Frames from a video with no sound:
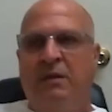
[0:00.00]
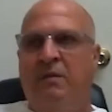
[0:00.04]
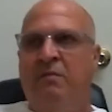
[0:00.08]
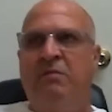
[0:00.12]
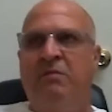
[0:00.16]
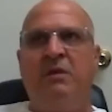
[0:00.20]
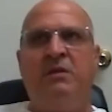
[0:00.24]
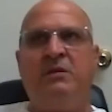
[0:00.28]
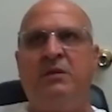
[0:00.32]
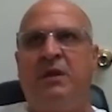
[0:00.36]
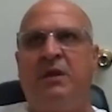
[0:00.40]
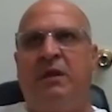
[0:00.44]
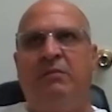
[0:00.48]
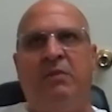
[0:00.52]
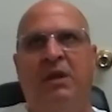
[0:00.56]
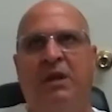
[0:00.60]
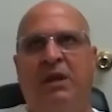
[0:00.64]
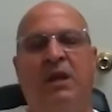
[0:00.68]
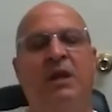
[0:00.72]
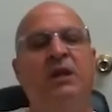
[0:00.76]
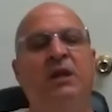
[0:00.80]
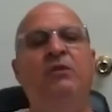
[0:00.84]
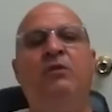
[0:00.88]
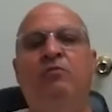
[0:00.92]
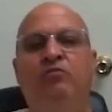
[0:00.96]
This, I mean,
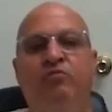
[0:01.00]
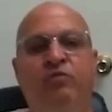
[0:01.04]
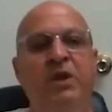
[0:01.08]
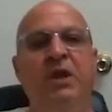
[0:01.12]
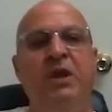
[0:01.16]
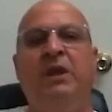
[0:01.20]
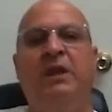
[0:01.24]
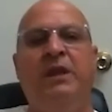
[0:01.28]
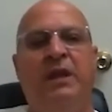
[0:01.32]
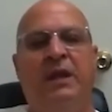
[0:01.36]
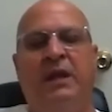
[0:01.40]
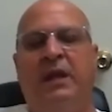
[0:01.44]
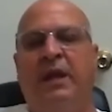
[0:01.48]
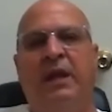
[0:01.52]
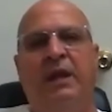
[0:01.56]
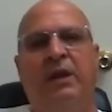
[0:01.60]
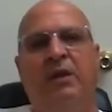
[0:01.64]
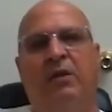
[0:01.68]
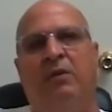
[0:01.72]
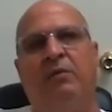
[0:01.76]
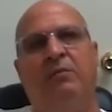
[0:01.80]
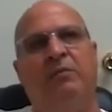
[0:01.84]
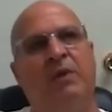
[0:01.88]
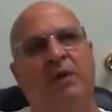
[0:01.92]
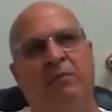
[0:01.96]
it really, you
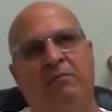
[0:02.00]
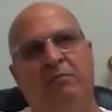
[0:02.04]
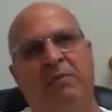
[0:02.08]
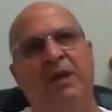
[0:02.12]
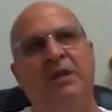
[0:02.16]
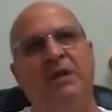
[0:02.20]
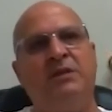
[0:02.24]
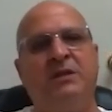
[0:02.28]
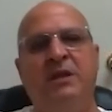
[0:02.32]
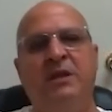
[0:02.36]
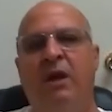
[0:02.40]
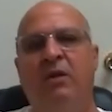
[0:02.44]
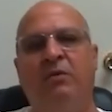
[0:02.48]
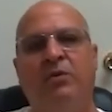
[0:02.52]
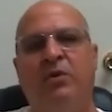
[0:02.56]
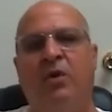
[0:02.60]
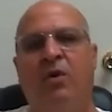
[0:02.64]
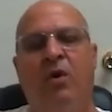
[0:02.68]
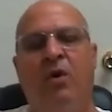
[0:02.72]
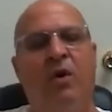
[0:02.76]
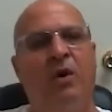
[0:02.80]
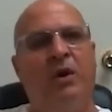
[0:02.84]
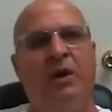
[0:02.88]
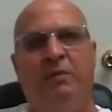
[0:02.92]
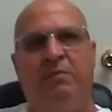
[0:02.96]
know, it may sound
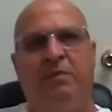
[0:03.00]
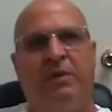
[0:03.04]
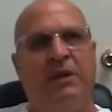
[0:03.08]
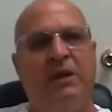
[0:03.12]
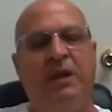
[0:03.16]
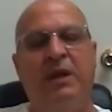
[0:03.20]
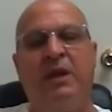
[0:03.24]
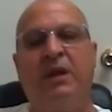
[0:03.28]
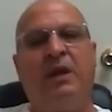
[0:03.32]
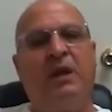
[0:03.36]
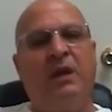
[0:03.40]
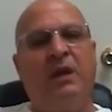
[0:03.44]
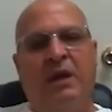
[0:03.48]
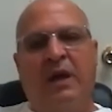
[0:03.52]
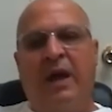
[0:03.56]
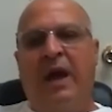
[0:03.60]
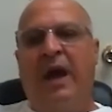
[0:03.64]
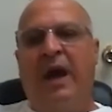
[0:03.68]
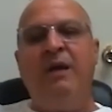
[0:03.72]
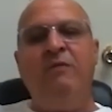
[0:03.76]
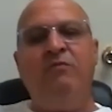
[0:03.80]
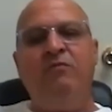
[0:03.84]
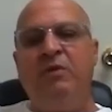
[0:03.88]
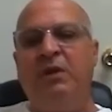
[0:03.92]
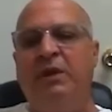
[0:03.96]
corny, but
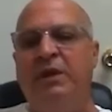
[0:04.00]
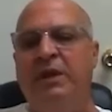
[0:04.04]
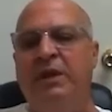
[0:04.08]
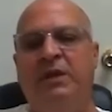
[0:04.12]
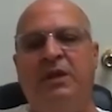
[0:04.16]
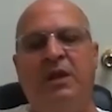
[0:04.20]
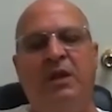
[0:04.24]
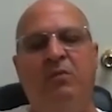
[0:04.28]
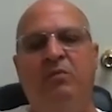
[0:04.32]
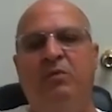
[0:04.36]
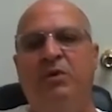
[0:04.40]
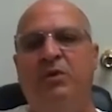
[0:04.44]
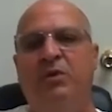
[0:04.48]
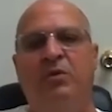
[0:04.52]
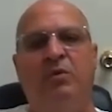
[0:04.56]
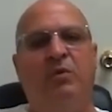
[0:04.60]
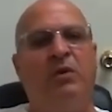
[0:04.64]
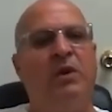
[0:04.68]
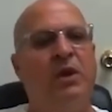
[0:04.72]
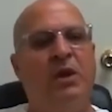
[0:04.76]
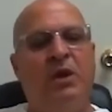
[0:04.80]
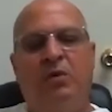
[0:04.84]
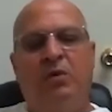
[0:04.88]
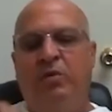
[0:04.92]
I really think we do.